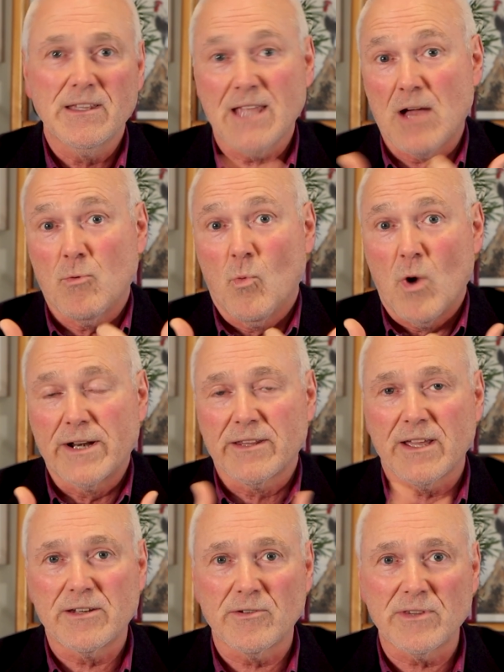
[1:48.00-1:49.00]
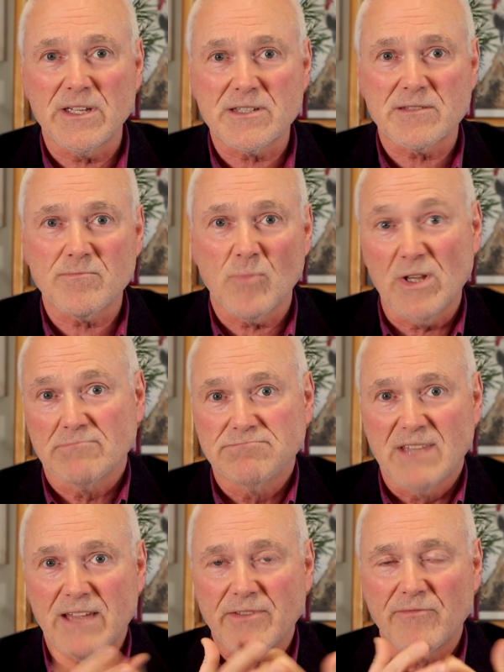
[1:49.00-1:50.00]
Now, why do they do this? Well,
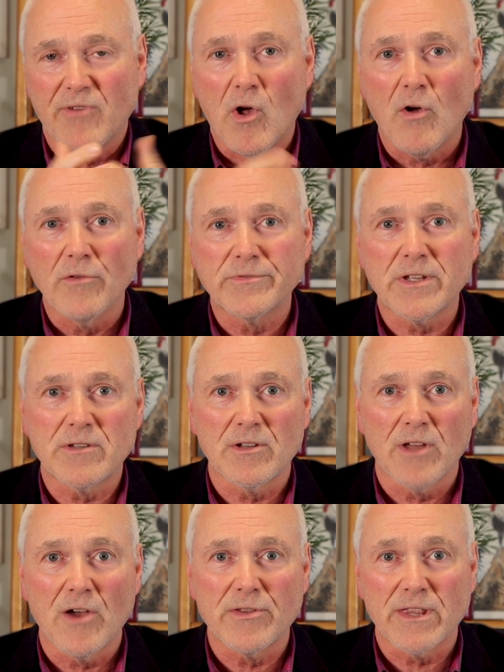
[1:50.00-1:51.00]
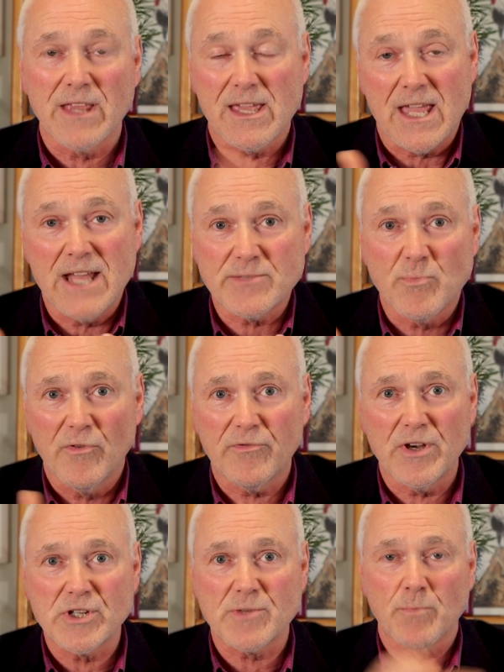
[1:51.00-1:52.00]
they've evolved to know that they catch more
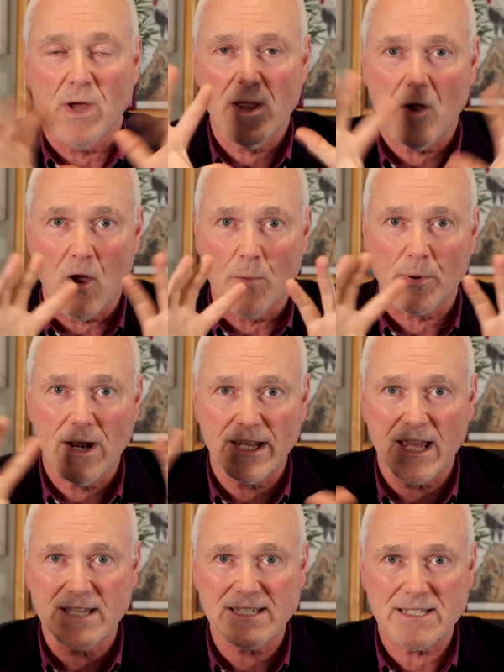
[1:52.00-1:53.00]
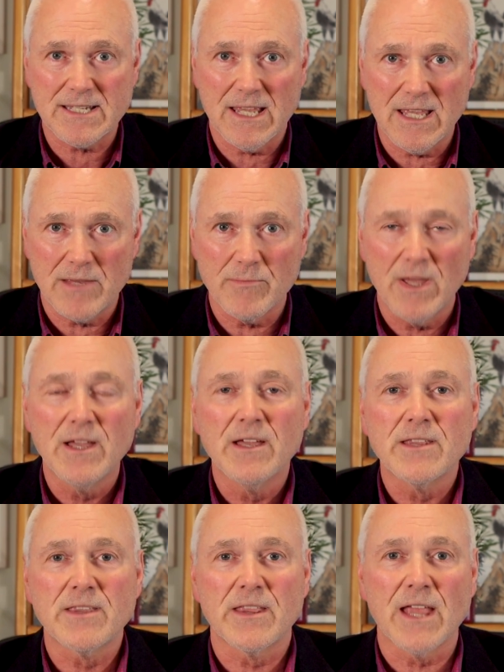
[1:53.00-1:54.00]
fish by operating as a team
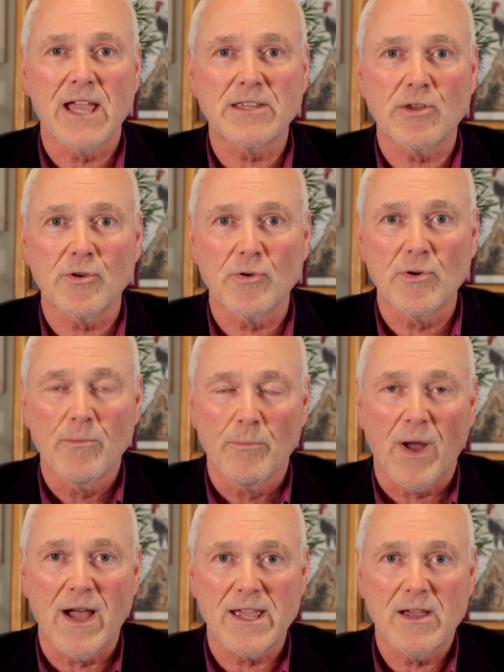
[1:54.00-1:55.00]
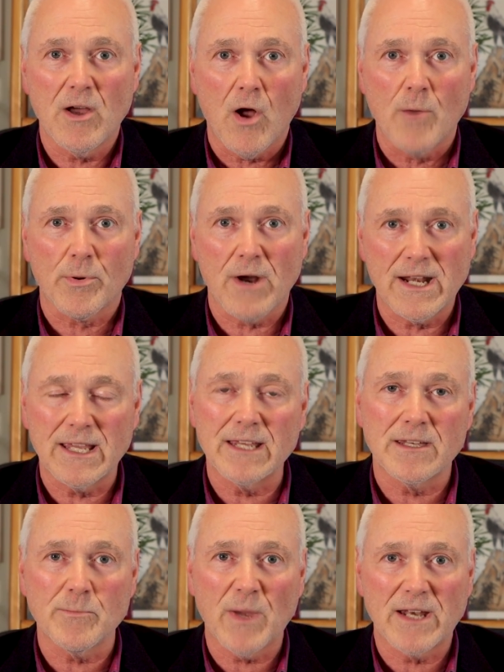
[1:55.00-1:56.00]
than they do by operating
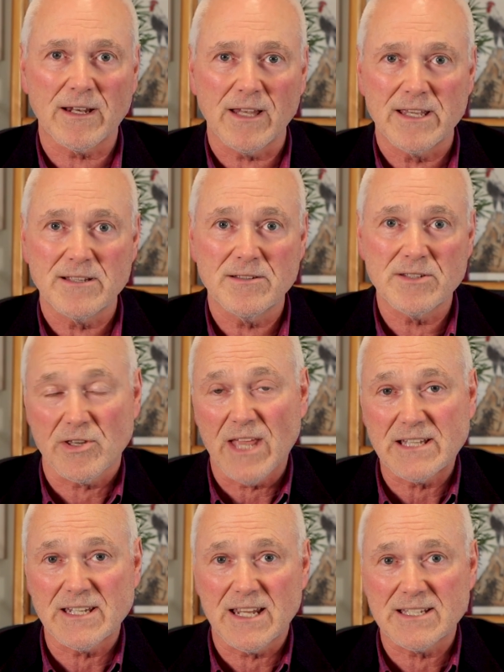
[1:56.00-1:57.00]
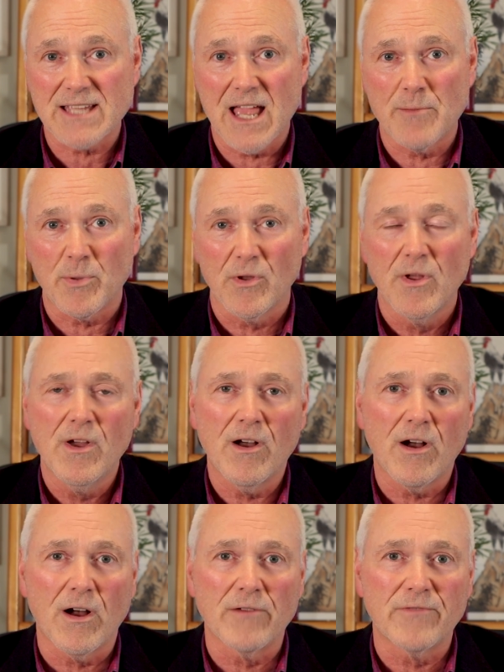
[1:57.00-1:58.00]
independently. So that's an example
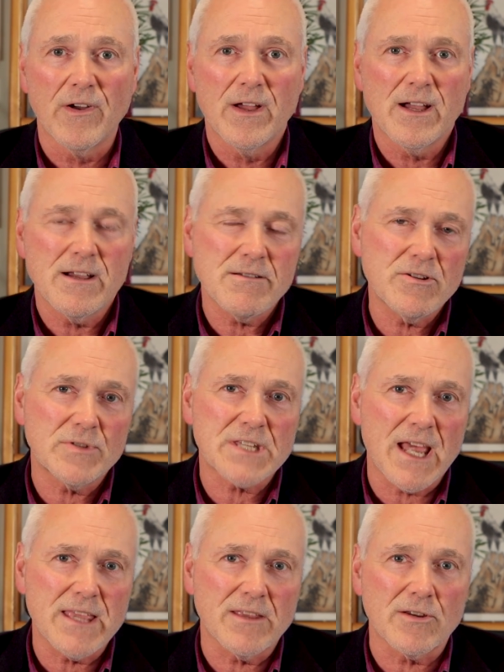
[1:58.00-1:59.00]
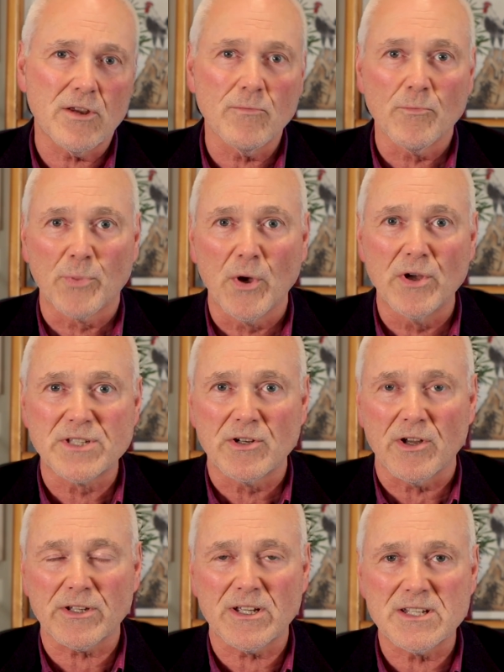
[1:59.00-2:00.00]
of, you'd say that birds are
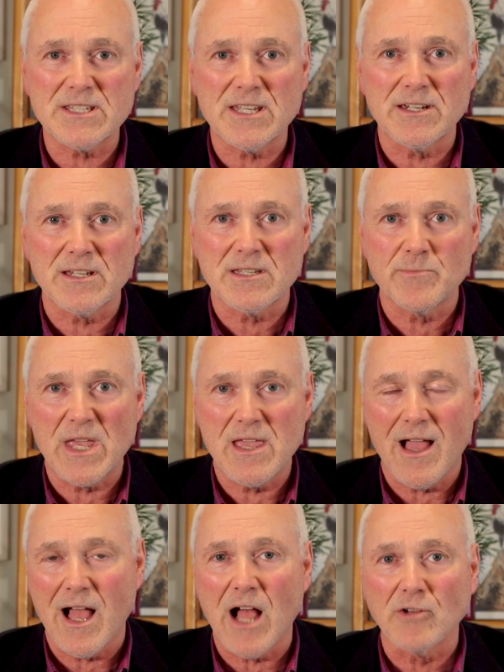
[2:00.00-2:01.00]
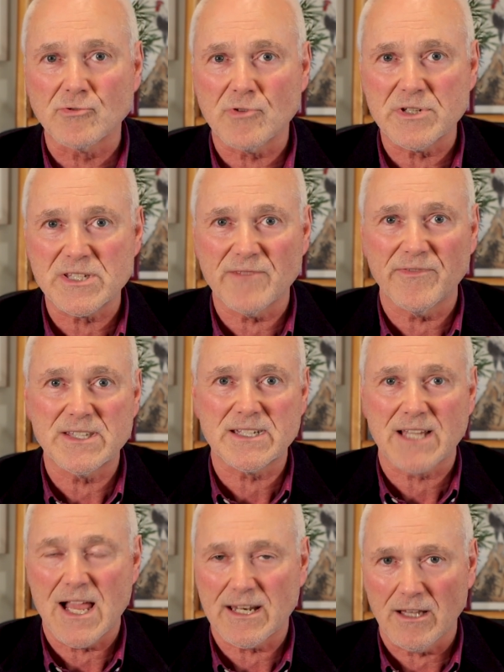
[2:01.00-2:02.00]
not considered to be ultra
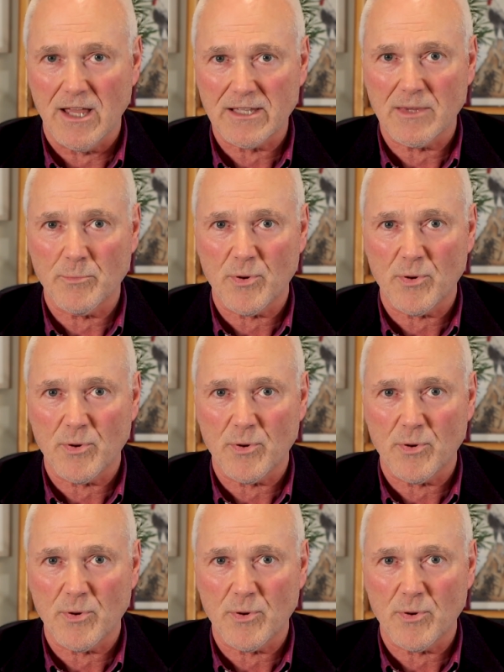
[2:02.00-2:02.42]
sophisticated like the